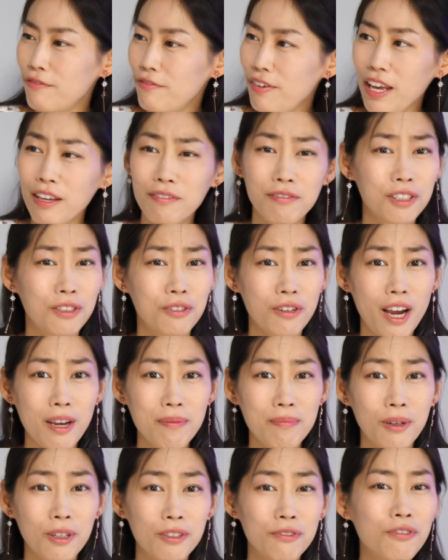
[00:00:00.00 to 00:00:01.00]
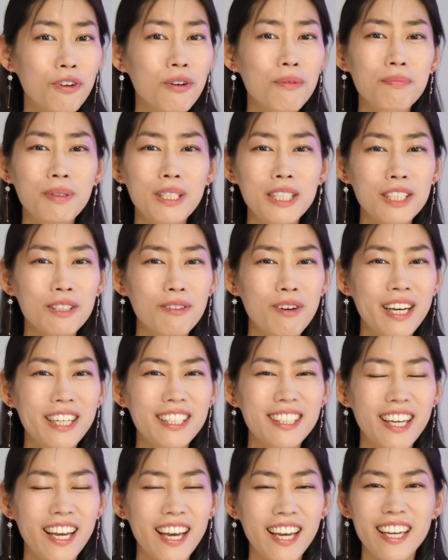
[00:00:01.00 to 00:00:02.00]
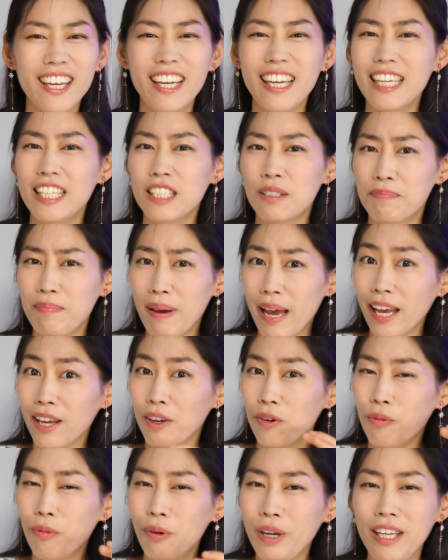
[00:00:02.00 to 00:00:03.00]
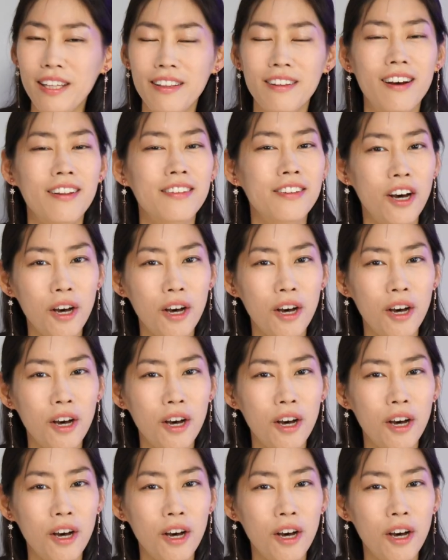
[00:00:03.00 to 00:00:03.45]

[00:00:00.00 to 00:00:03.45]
favorite tripod from PGYTECH is back with an